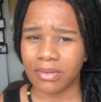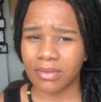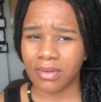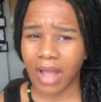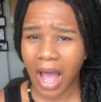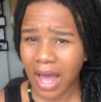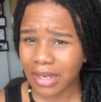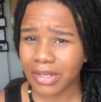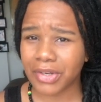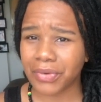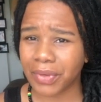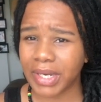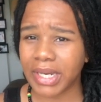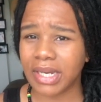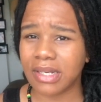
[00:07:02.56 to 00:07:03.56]
collard
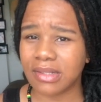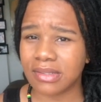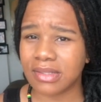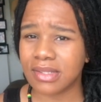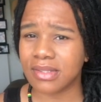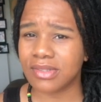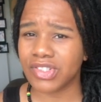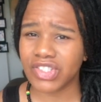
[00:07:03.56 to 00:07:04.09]
greens,